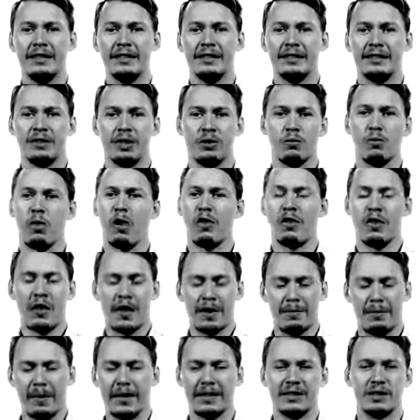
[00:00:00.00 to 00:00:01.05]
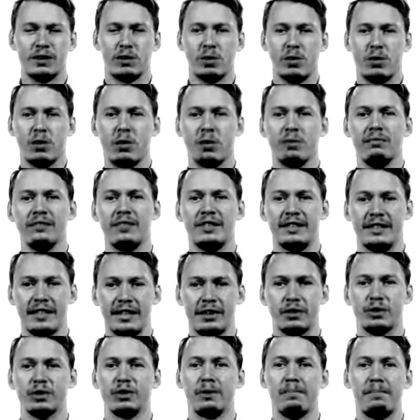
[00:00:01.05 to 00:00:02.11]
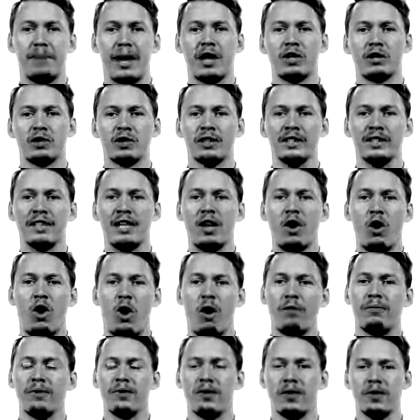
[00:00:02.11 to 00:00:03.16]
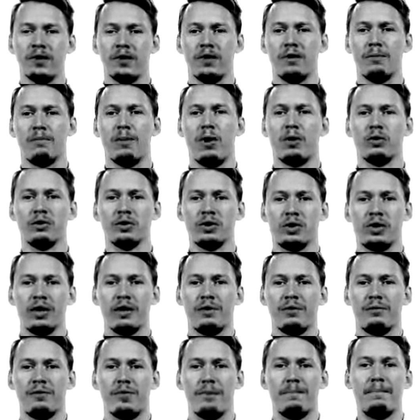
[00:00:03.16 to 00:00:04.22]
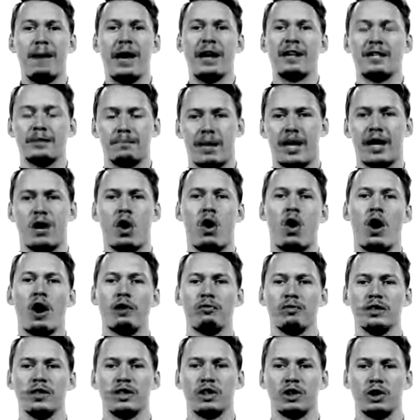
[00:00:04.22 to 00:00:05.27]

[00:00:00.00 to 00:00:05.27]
So while they may score singles and boundaries, often the bowler's looking for the batter to play high risk